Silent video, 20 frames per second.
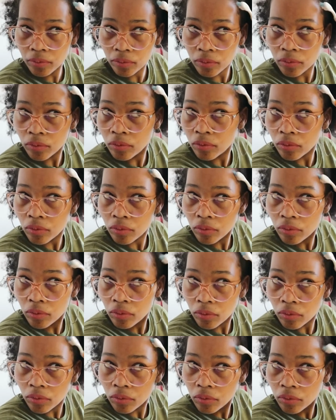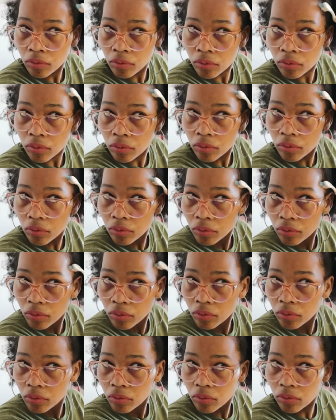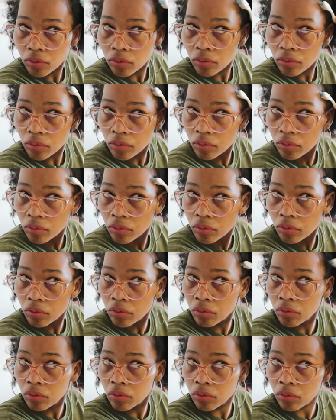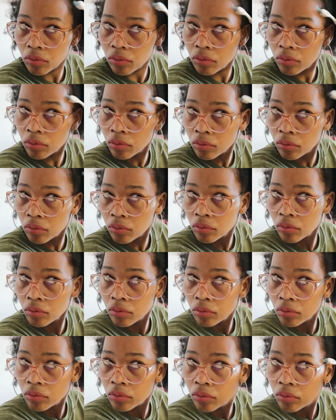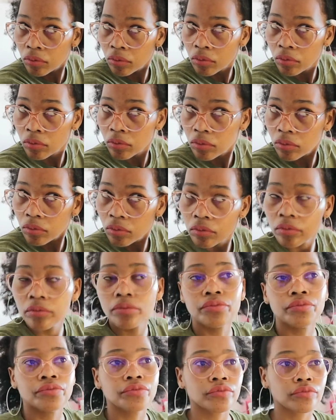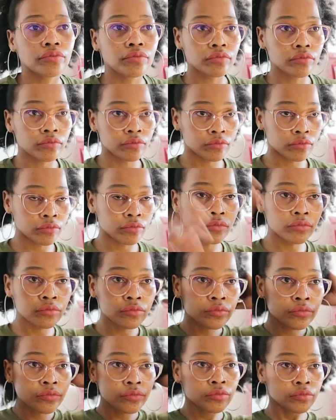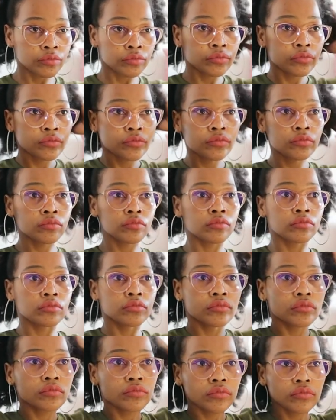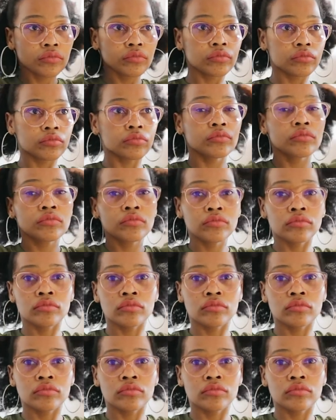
(silence)